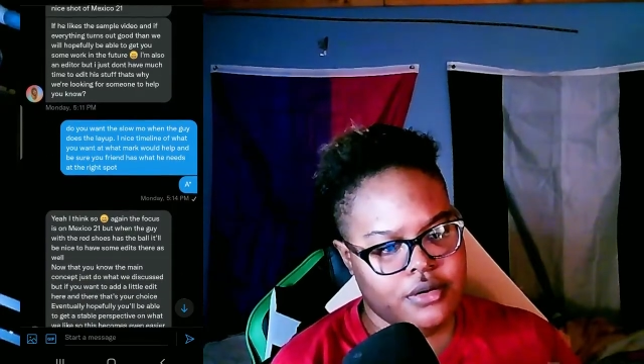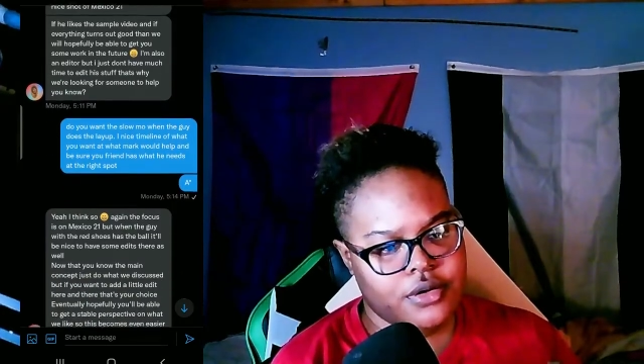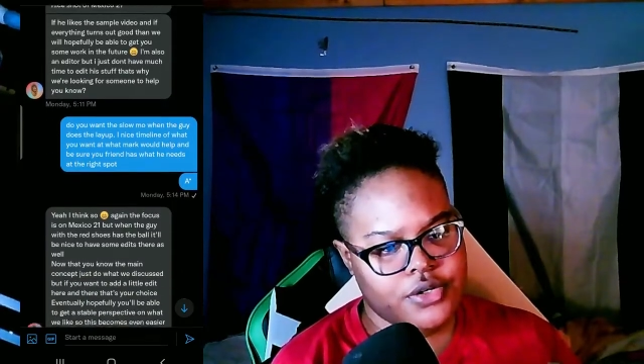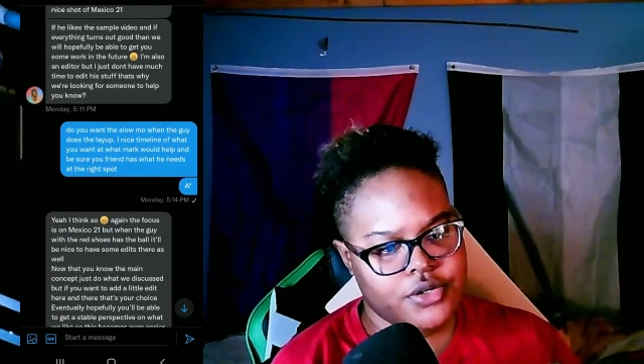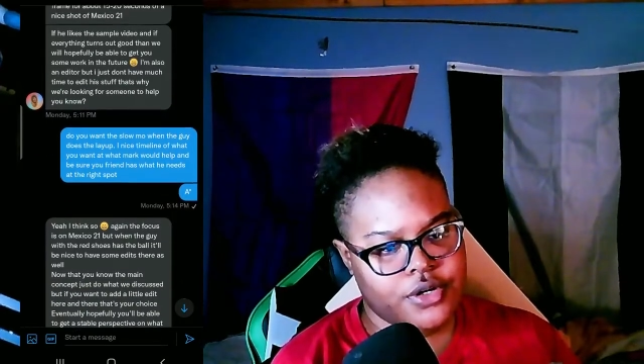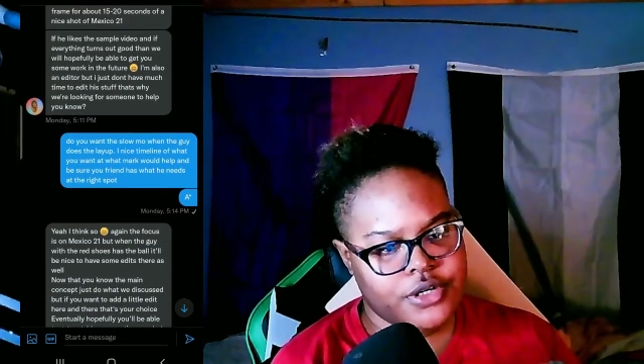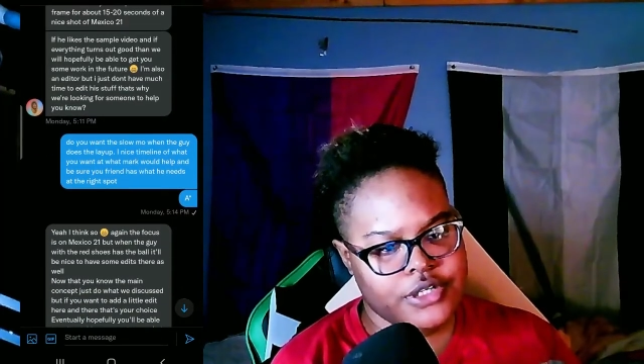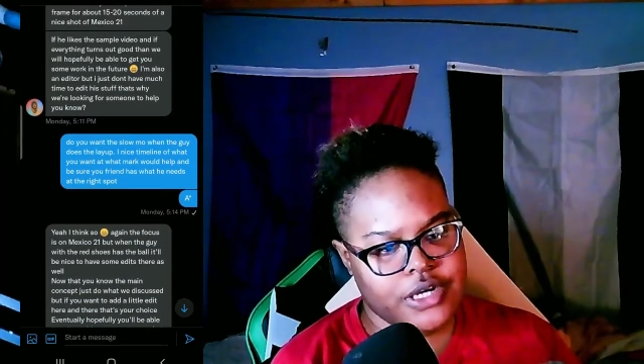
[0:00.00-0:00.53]

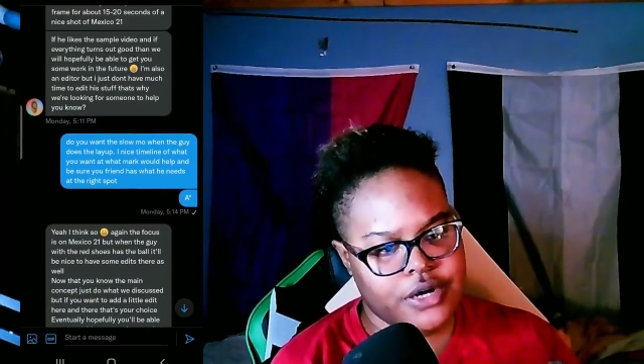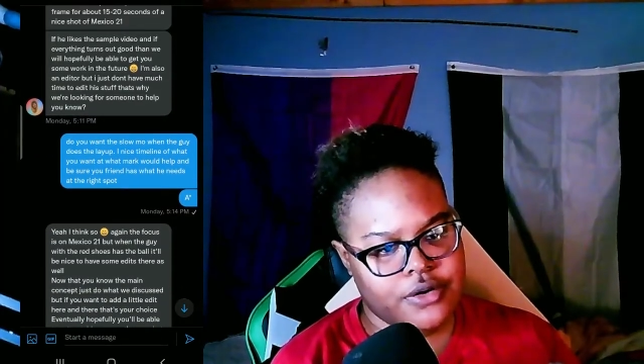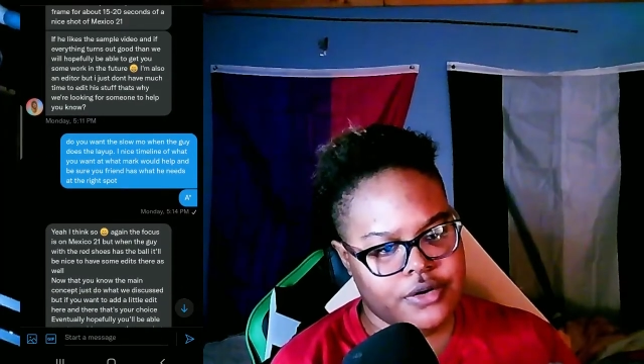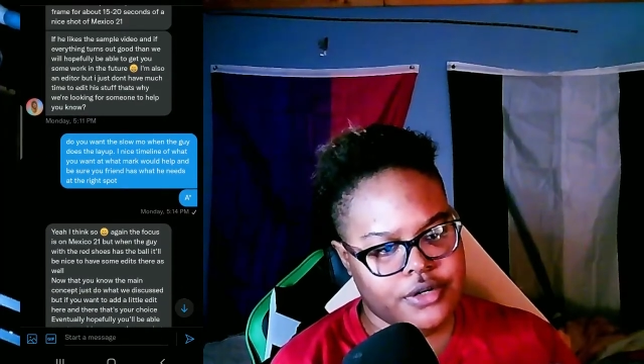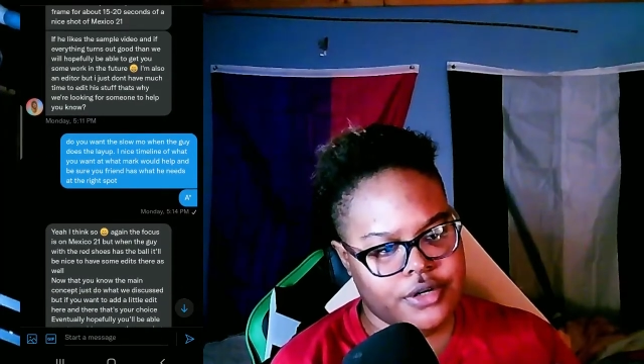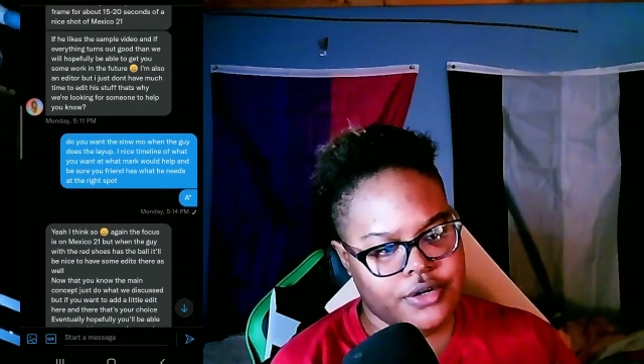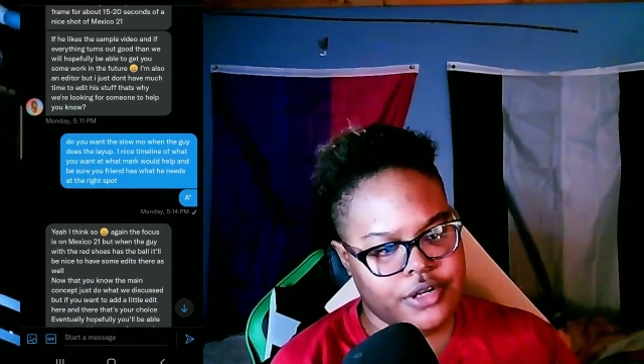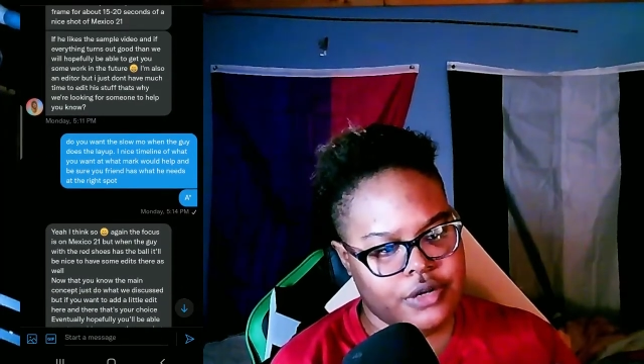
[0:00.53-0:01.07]
turns out
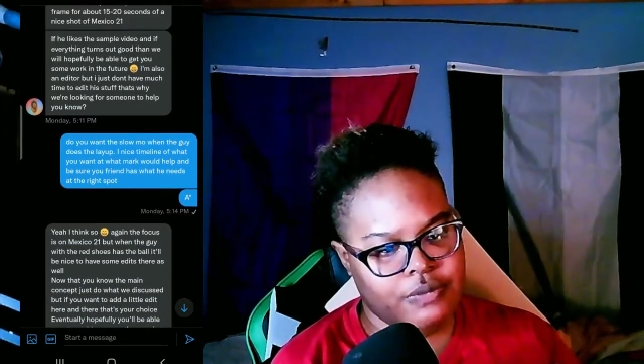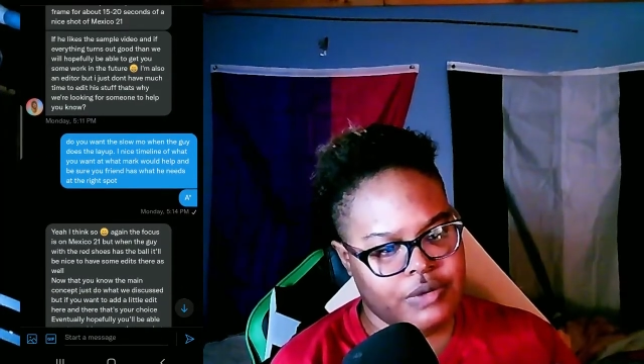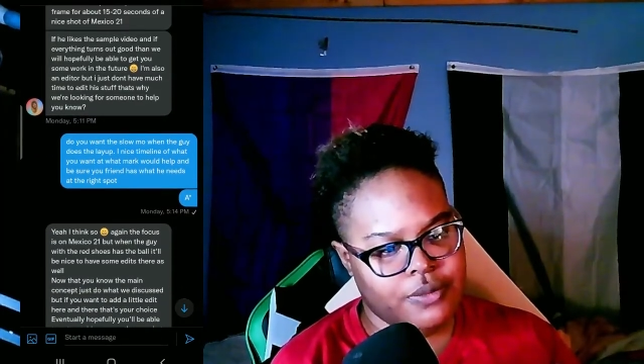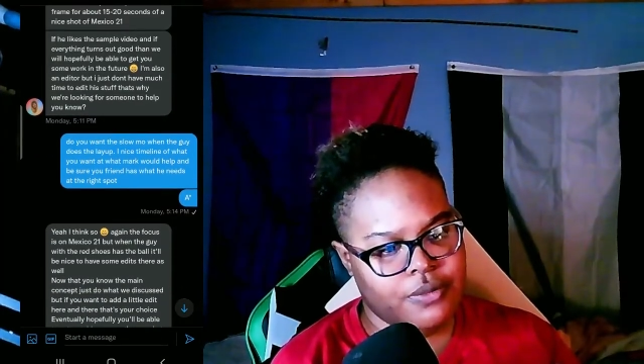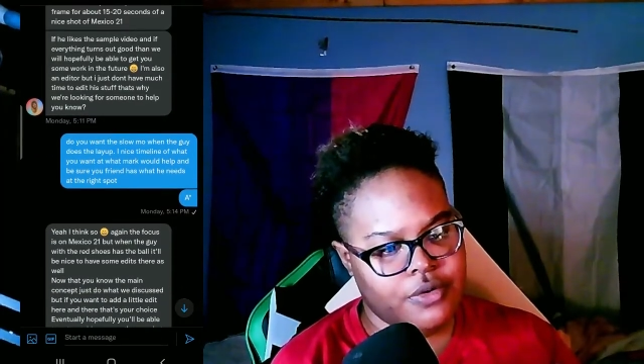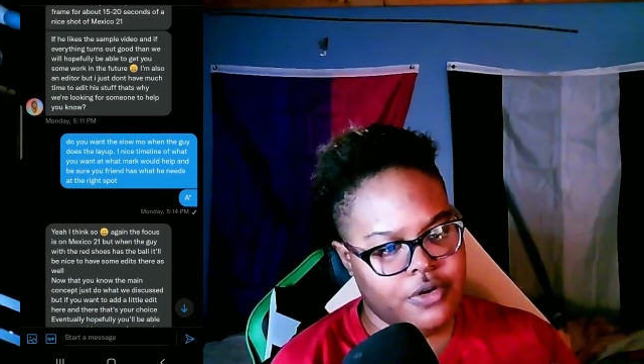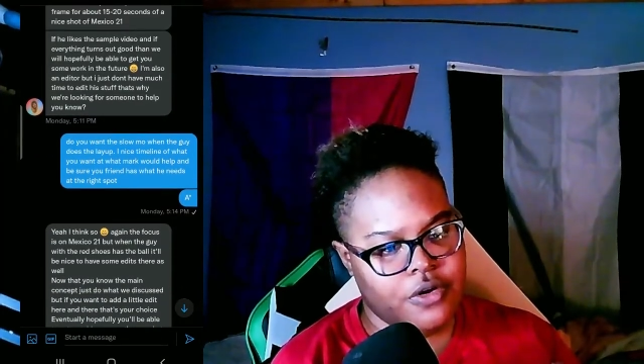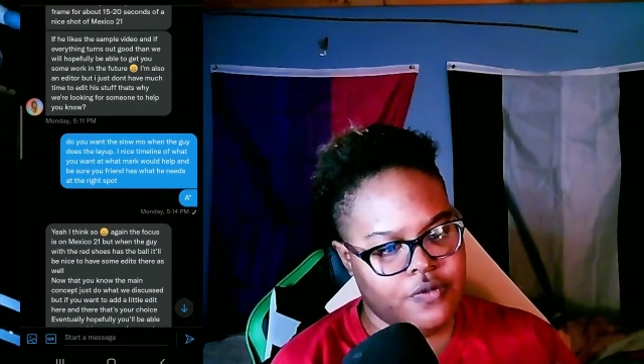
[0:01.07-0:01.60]
good, then we
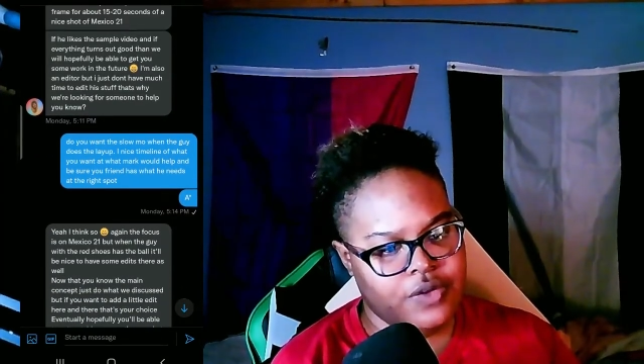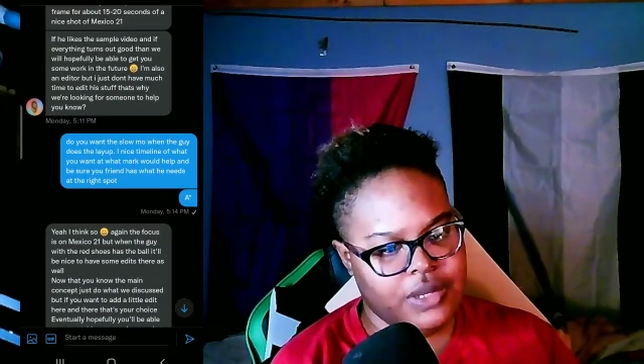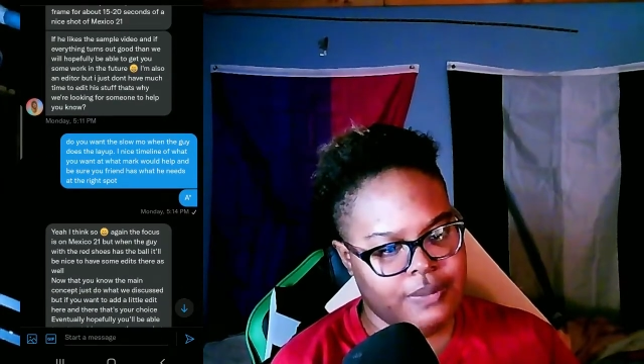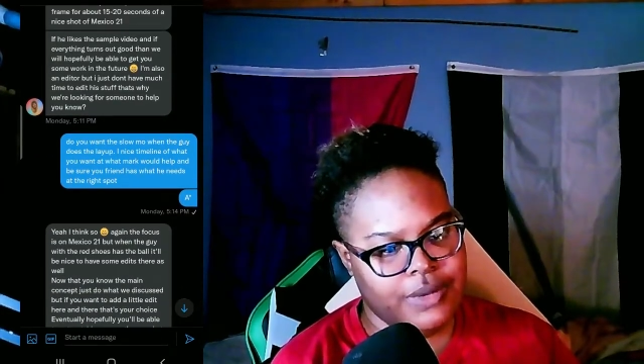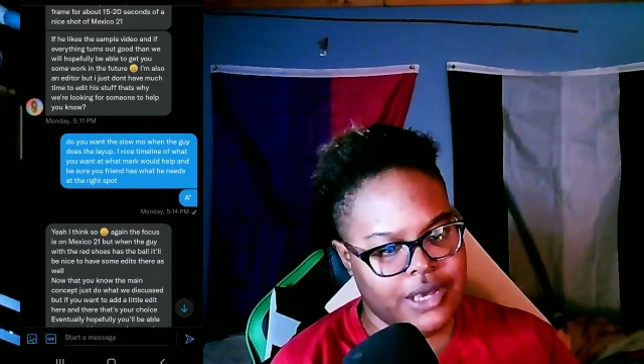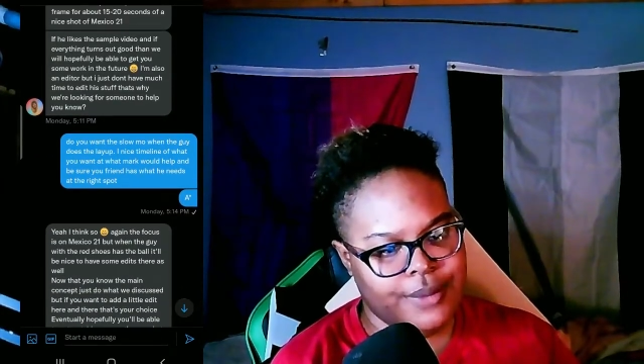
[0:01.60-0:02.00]
will hopefully be